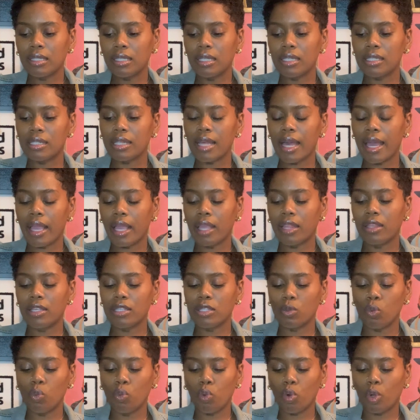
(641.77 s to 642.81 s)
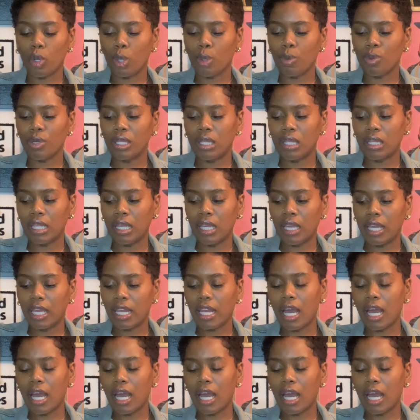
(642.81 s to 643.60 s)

is like this worry thing,